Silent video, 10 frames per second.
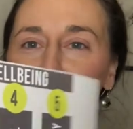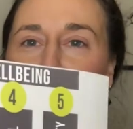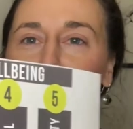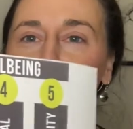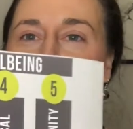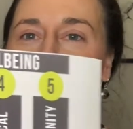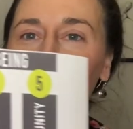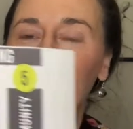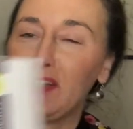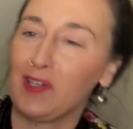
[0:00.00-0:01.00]
own,
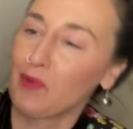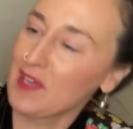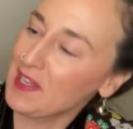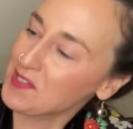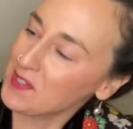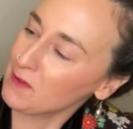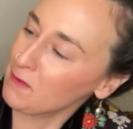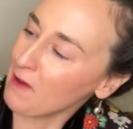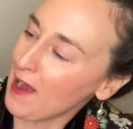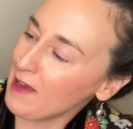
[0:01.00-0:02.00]
and it w it's the
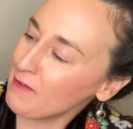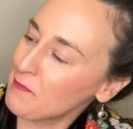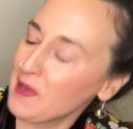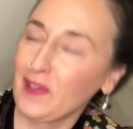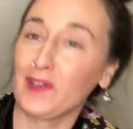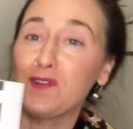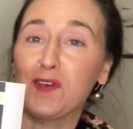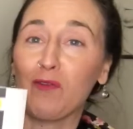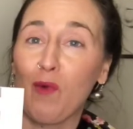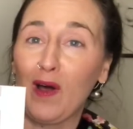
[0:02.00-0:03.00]
five pillars
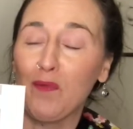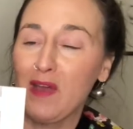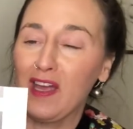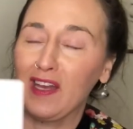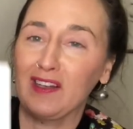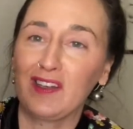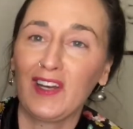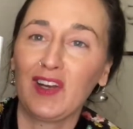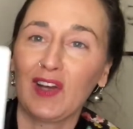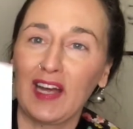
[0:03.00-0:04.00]
of well-being,
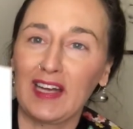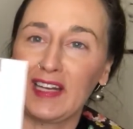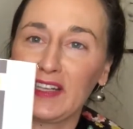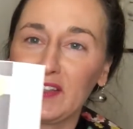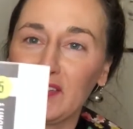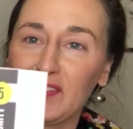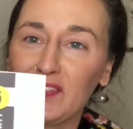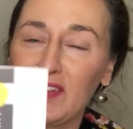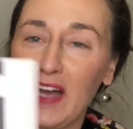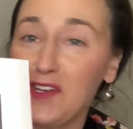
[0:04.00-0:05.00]
and
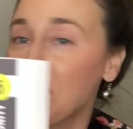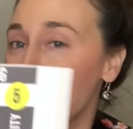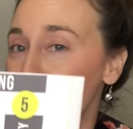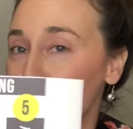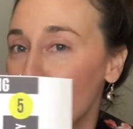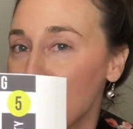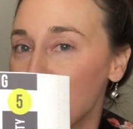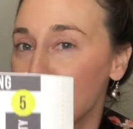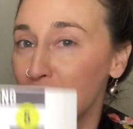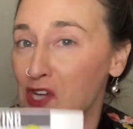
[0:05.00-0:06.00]
I just came across
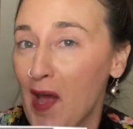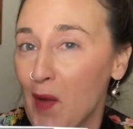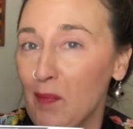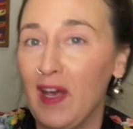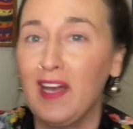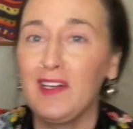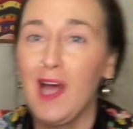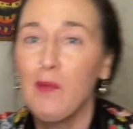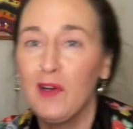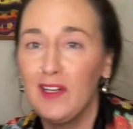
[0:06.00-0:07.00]
this gem and
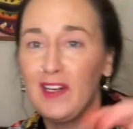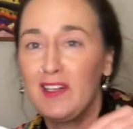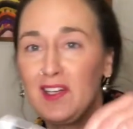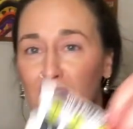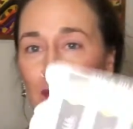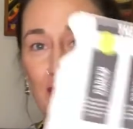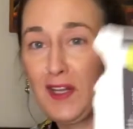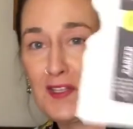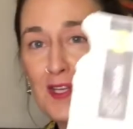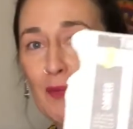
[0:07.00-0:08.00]
I'm gonna put
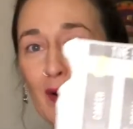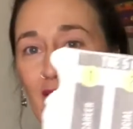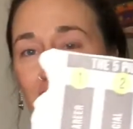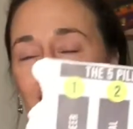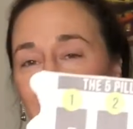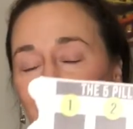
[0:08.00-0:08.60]
it somewhere.